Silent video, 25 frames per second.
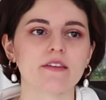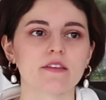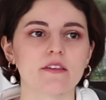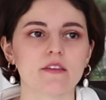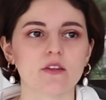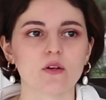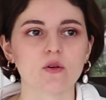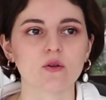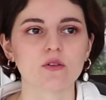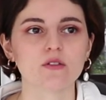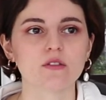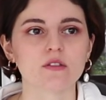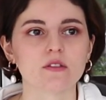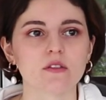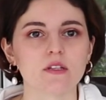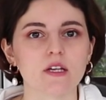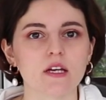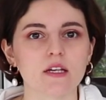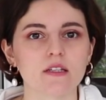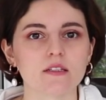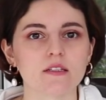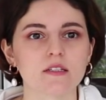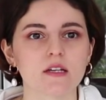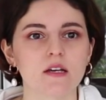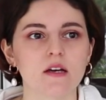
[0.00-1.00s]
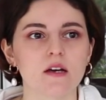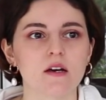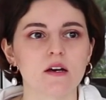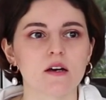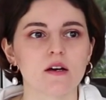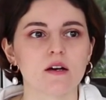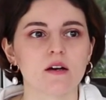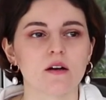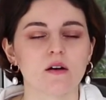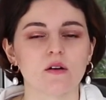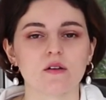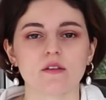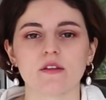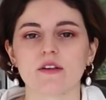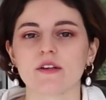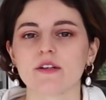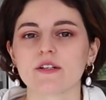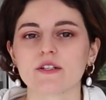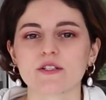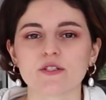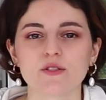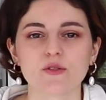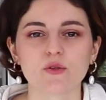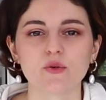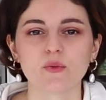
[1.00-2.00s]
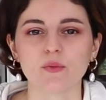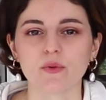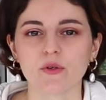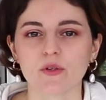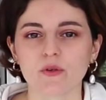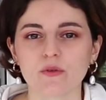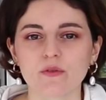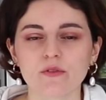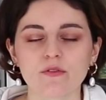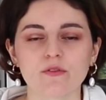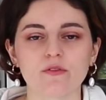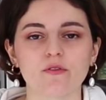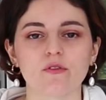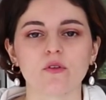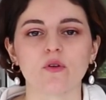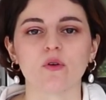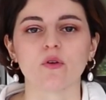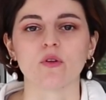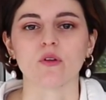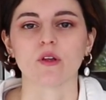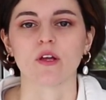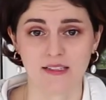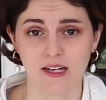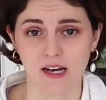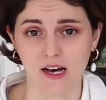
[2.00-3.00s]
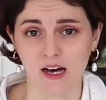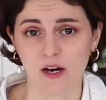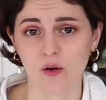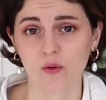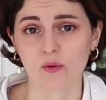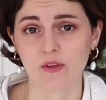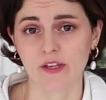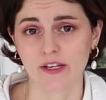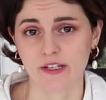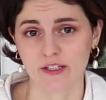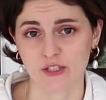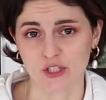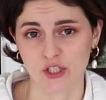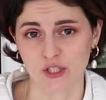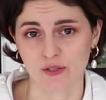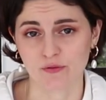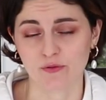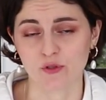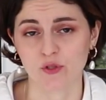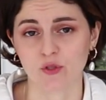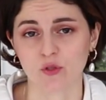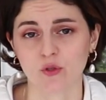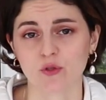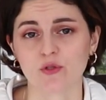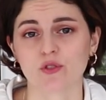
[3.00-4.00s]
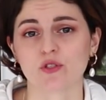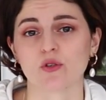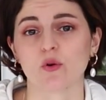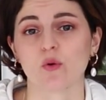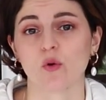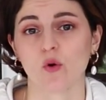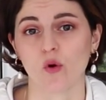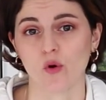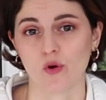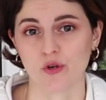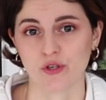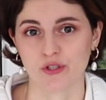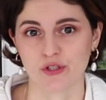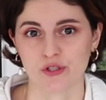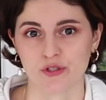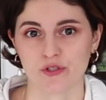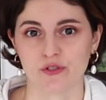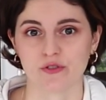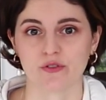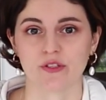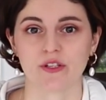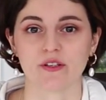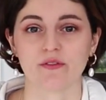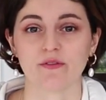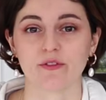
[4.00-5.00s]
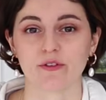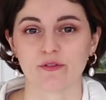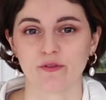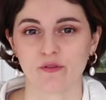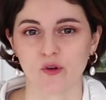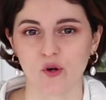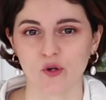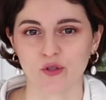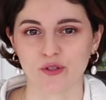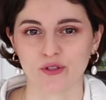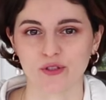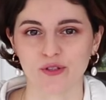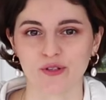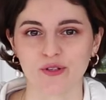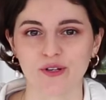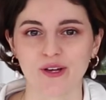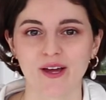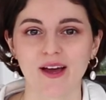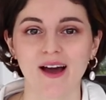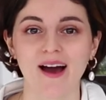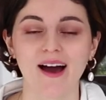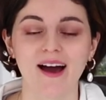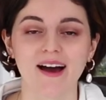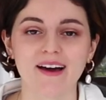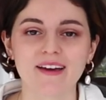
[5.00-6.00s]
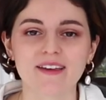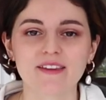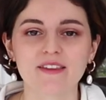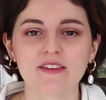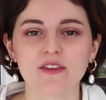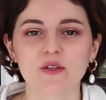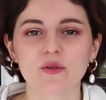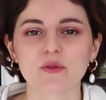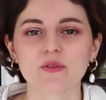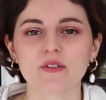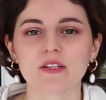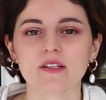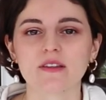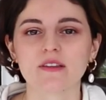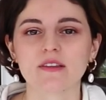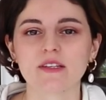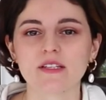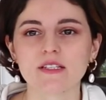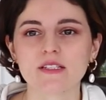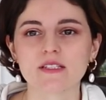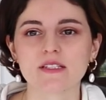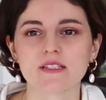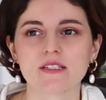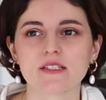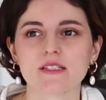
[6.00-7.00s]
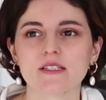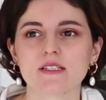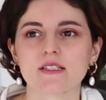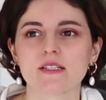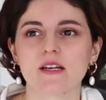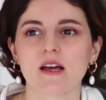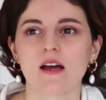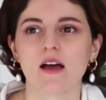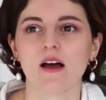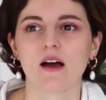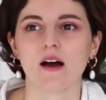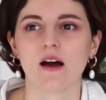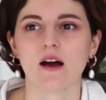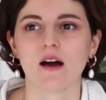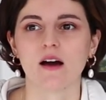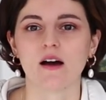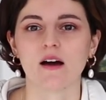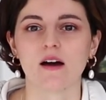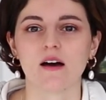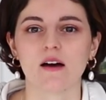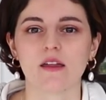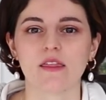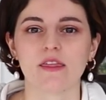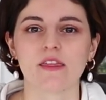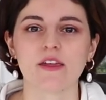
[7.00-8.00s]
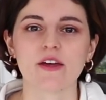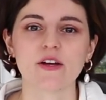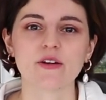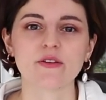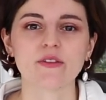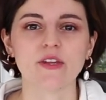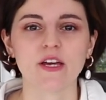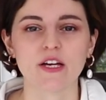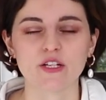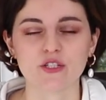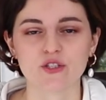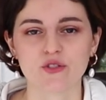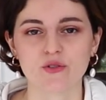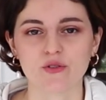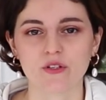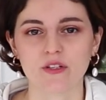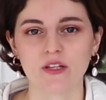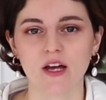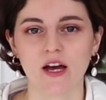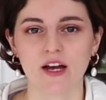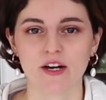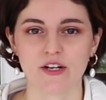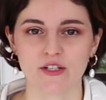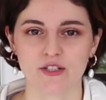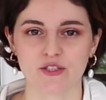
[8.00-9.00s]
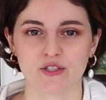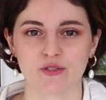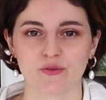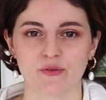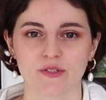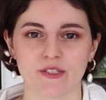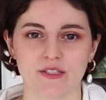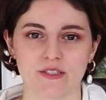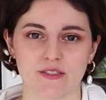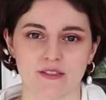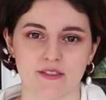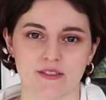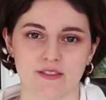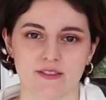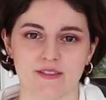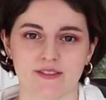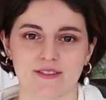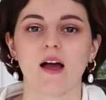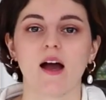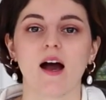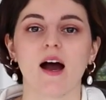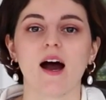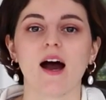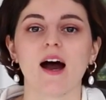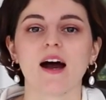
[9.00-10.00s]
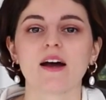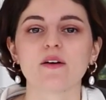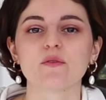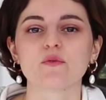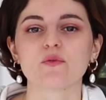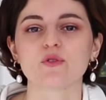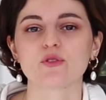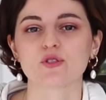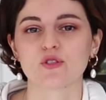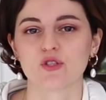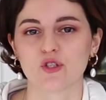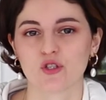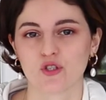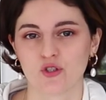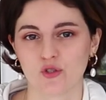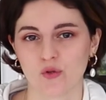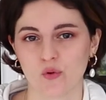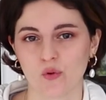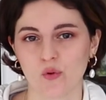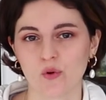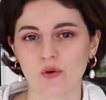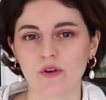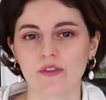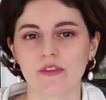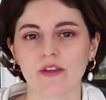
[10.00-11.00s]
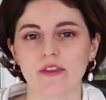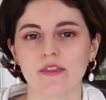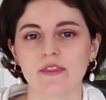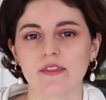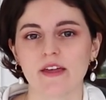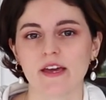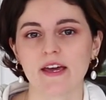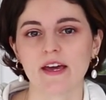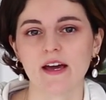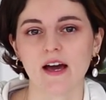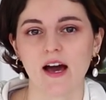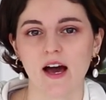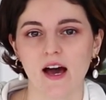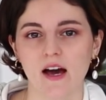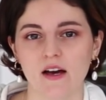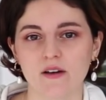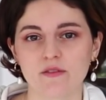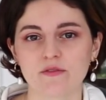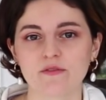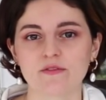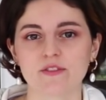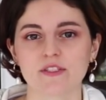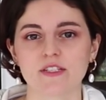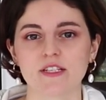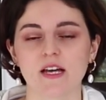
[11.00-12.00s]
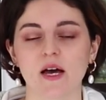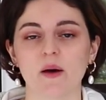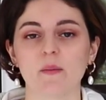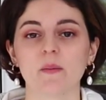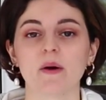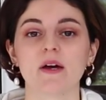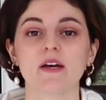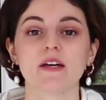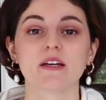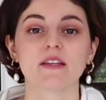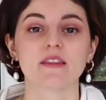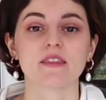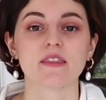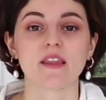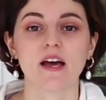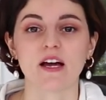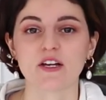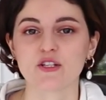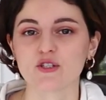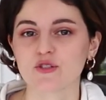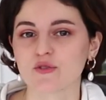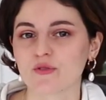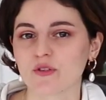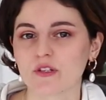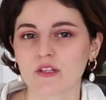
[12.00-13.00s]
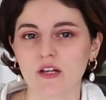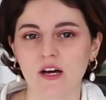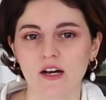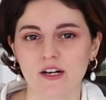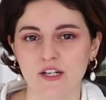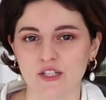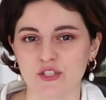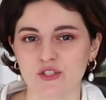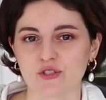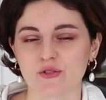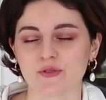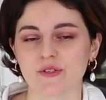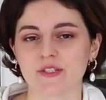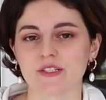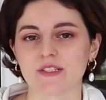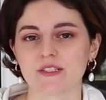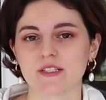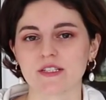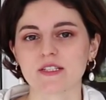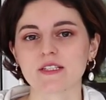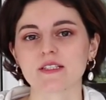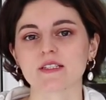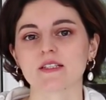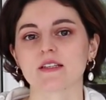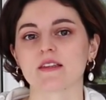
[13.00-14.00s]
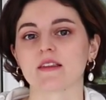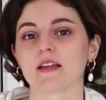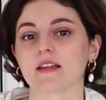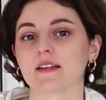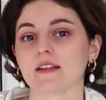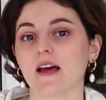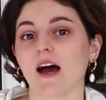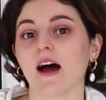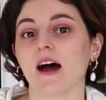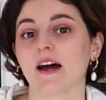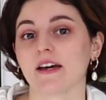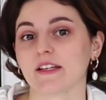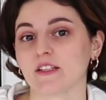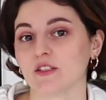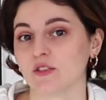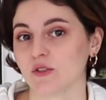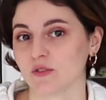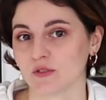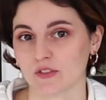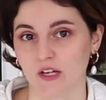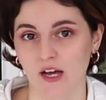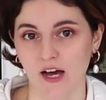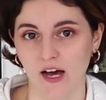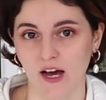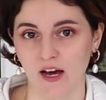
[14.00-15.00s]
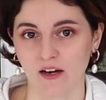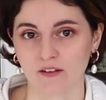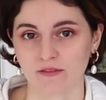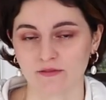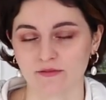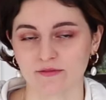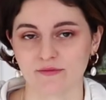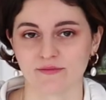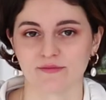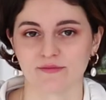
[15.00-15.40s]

thought that they are so beautiful, how they achieve to look so gorgeous on every photo. I thought that this is their natural characteristics. I was sure that they have some natural characteristics that I don't have.